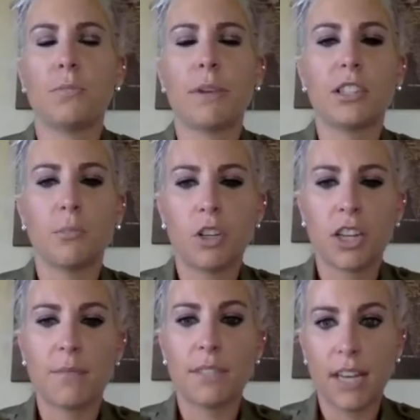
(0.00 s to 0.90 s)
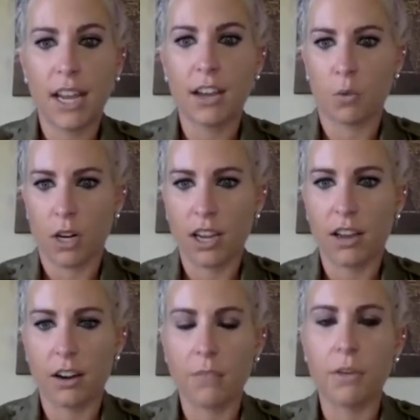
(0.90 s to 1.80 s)
spend so much time sitting and working
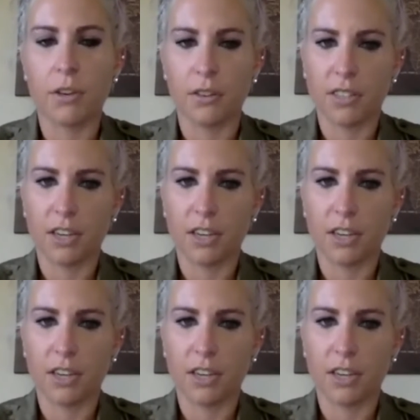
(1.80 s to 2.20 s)
at our computers,